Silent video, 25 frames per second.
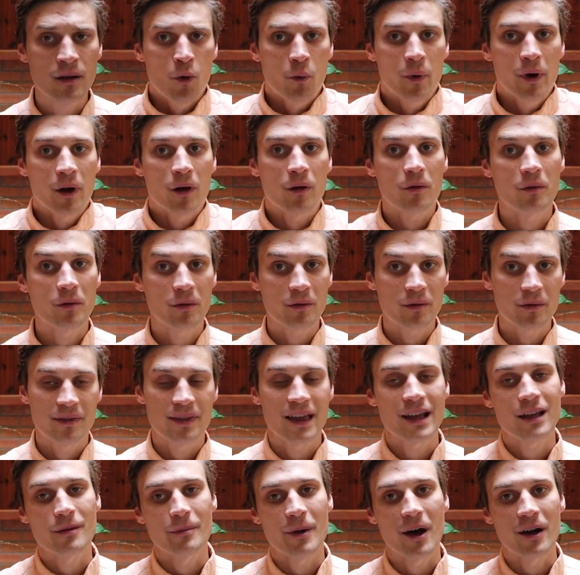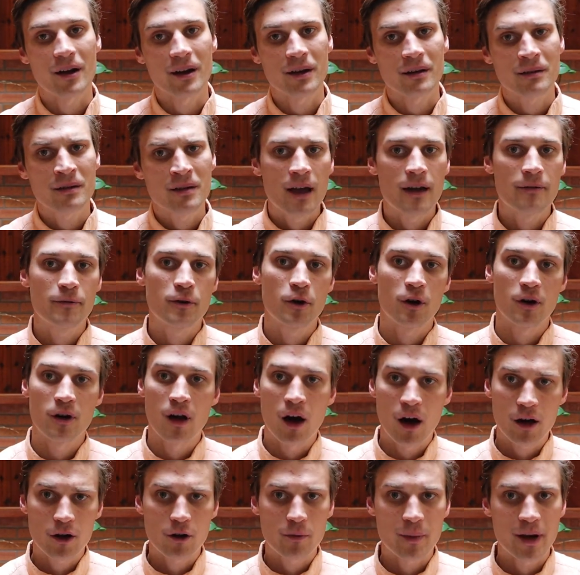Well, think about it. If you're an
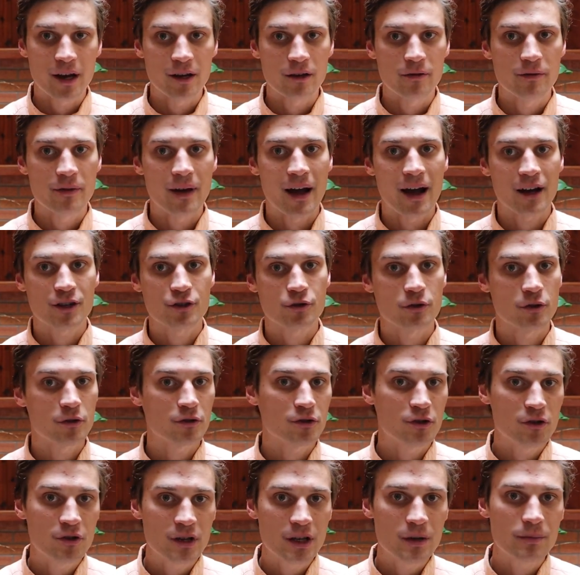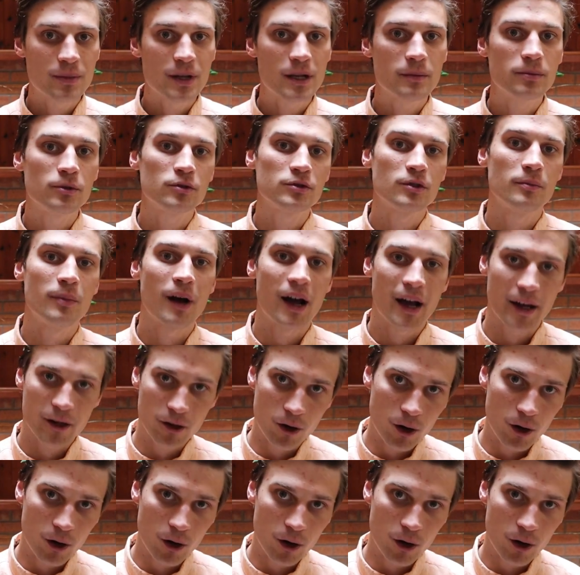auto manufacturer, you need people to buy